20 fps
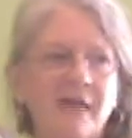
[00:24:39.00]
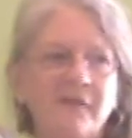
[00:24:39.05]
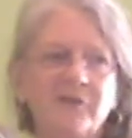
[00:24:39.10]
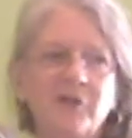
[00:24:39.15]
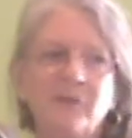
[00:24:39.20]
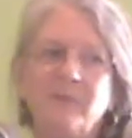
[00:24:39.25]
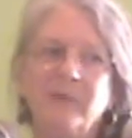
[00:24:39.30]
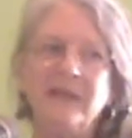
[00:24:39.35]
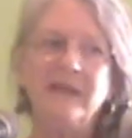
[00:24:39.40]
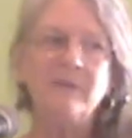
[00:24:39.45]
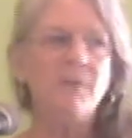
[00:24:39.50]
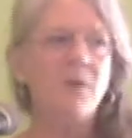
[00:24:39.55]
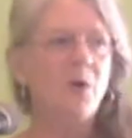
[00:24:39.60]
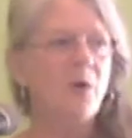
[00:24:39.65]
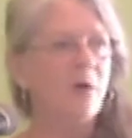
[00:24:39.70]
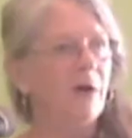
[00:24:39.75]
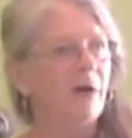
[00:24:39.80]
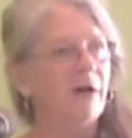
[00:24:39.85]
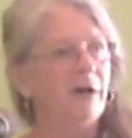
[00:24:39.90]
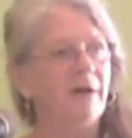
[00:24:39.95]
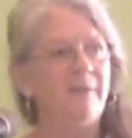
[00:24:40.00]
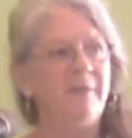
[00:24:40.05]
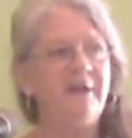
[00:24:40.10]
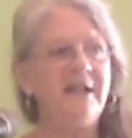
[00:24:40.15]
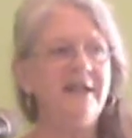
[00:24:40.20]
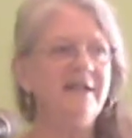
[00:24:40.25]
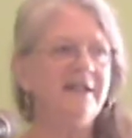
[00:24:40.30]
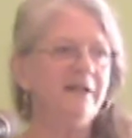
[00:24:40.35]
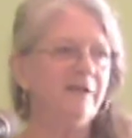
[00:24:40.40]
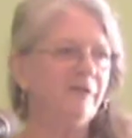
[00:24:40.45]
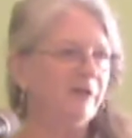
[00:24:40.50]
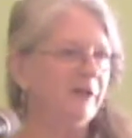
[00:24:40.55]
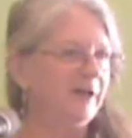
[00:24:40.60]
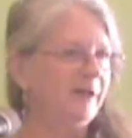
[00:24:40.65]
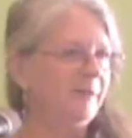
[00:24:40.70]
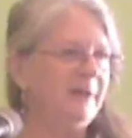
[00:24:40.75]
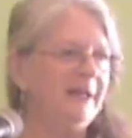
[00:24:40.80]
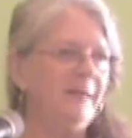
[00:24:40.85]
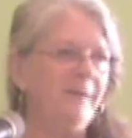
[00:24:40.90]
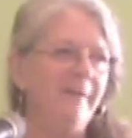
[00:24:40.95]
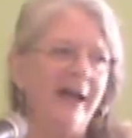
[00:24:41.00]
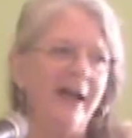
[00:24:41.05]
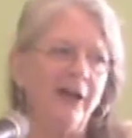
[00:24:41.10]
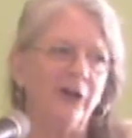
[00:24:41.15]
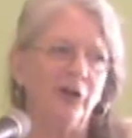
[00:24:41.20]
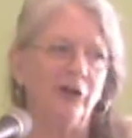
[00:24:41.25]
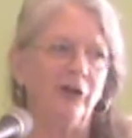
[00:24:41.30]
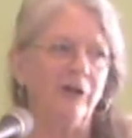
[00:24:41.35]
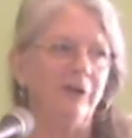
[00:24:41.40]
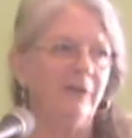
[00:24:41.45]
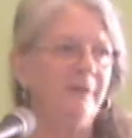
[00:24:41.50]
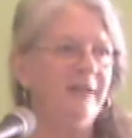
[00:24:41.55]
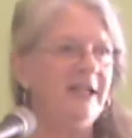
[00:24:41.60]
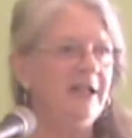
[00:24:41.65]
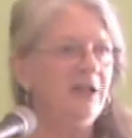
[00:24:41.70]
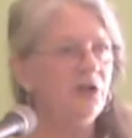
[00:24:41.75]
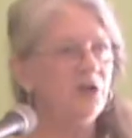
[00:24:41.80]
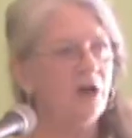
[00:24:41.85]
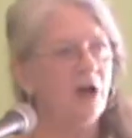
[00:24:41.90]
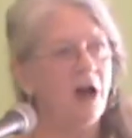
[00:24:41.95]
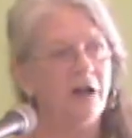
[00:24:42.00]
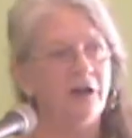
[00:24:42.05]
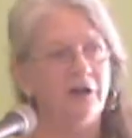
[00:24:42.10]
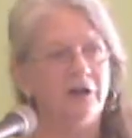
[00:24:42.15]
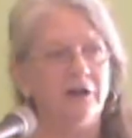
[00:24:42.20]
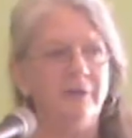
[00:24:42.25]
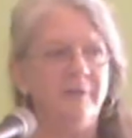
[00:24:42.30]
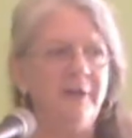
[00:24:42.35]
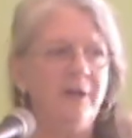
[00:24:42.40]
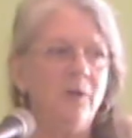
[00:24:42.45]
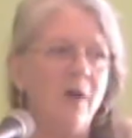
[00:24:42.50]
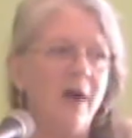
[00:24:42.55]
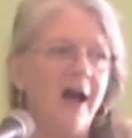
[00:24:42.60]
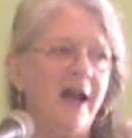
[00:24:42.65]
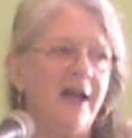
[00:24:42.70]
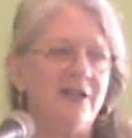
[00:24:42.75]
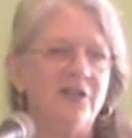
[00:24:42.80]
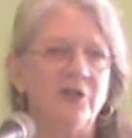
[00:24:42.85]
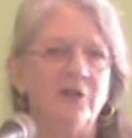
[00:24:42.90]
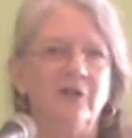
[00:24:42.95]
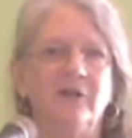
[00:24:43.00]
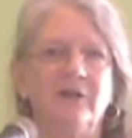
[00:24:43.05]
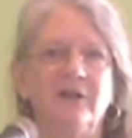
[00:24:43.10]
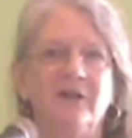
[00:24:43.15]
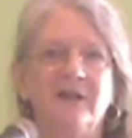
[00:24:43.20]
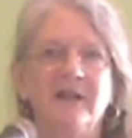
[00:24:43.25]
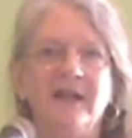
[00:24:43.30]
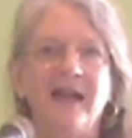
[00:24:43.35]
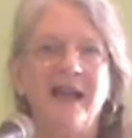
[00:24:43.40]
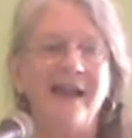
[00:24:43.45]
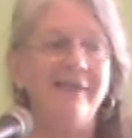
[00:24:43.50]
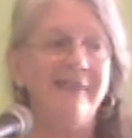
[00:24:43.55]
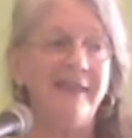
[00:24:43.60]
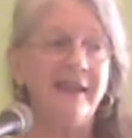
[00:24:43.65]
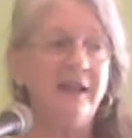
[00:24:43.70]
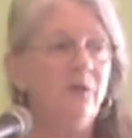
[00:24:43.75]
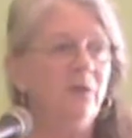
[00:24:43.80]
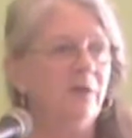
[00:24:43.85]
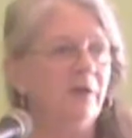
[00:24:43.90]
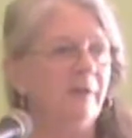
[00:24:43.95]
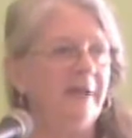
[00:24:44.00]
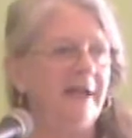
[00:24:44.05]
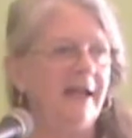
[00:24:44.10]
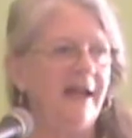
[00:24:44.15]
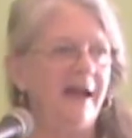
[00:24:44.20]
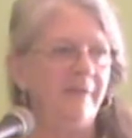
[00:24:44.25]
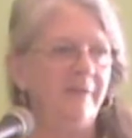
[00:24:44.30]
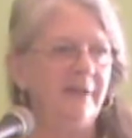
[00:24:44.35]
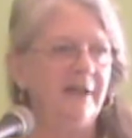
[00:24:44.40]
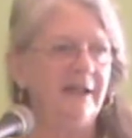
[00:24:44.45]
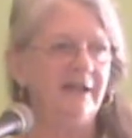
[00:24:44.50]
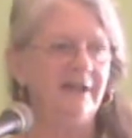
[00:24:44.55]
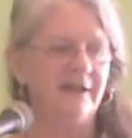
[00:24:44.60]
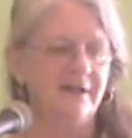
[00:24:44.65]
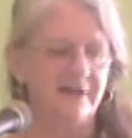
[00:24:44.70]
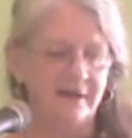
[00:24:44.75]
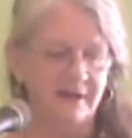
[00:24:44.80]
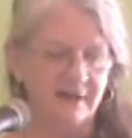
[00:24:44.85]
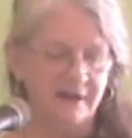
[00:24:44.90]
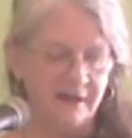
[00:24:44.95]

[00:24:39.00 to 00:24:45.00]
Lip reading: We have to be more, be different, be better, be stronger, be wiser, and then we'll be happy.